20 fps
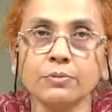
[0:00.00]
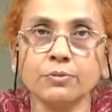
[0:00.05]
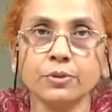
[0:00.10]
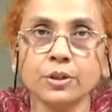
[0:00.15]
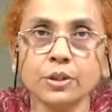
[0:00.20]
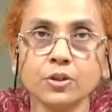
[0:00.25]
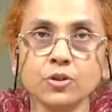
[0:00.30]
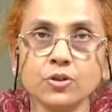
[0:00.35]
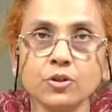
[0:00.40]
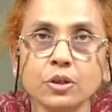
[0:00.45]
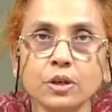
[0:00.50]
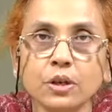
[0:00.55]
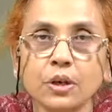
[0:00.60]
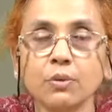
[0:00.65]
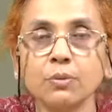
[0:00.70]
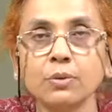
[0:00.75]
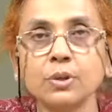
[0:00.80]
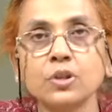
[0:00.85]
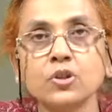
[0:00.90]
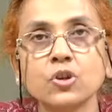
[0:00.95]

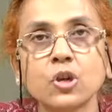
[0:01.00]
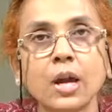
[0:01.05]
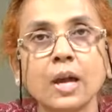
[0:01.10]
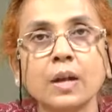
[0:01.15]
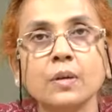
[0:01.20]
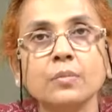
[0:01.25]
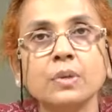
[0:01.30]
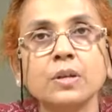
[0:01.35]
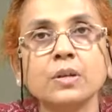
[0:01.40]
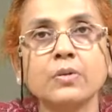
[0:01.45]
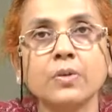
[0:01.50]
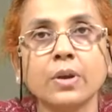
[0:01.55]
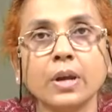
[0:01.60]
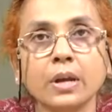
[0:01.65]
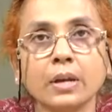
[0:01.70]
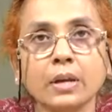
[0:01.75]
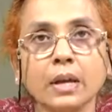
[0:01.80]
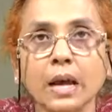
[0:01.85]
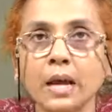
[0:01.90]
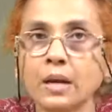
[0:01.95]
fiction which can be
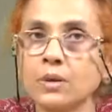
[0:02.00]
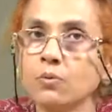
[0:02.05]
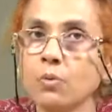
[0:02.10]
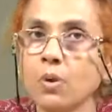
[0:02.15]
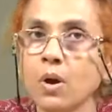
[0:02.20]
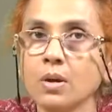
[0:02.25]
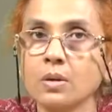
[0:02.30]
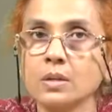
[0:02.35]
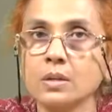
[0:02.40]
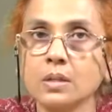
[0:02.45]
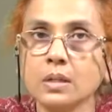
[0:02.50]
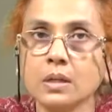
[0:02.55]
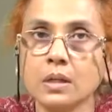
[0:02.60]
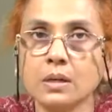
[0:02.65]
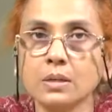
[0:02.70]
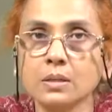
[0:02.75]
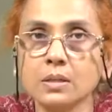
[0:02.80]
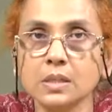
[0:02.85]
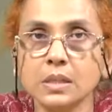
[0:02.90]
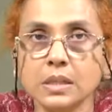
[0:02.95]
read at one
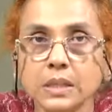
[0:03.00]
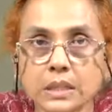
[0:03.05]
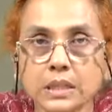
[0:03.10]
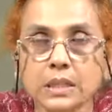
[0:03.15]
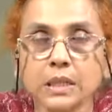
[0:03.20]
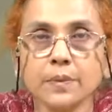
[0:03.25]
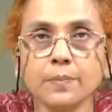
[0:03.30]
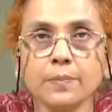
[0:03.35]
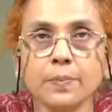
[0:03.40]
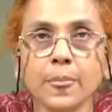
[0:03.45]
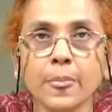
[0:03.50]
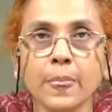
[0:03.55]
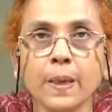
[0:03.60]
single sitting.